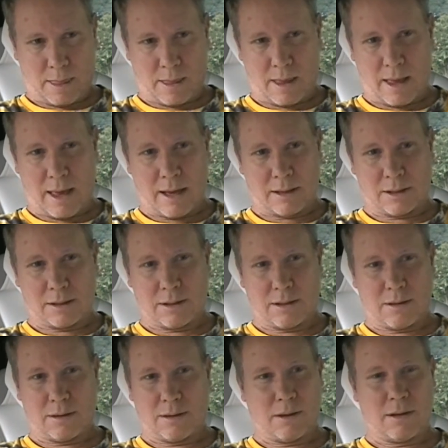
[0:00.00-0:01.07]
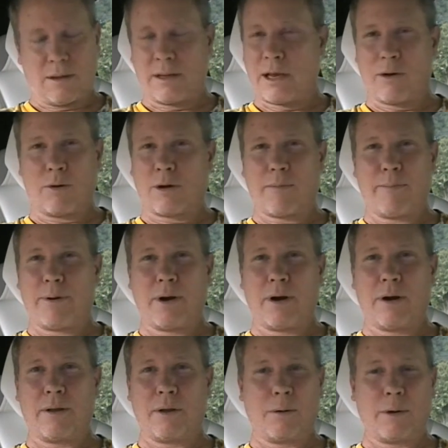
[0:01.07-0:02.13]
And they don't
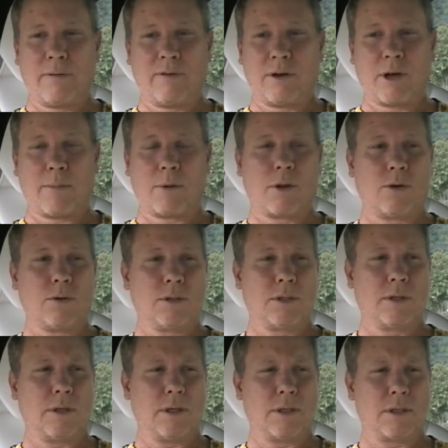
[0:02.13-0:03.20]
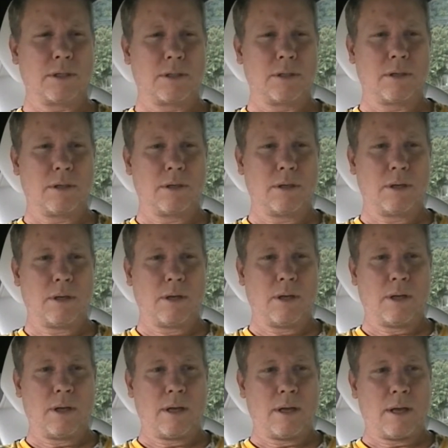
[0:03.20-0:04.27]
compare. They don't even come close to this.
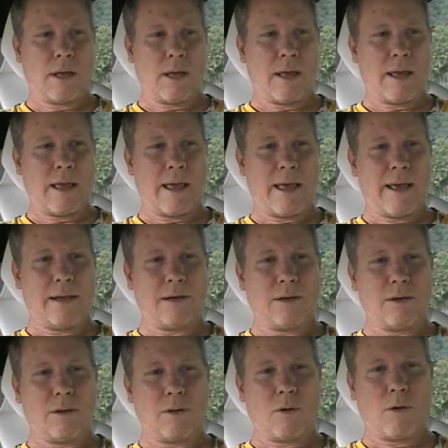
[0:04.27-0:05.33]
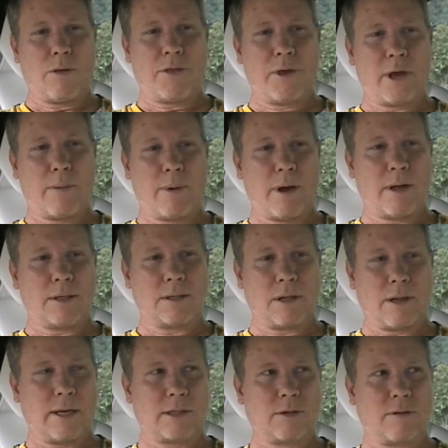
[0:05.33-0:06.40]
And the whole thing about it is
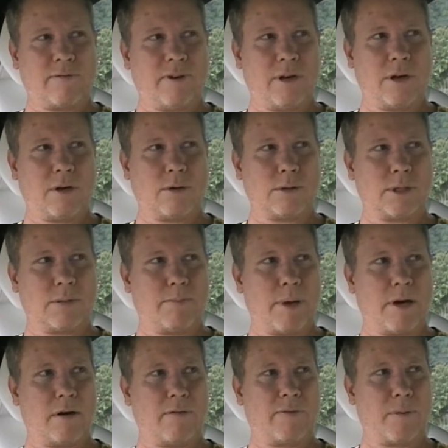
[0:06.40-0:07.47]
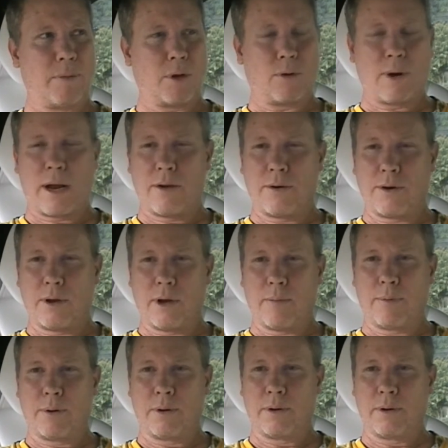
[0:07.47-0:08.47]
electric vehicle just better from the ground up.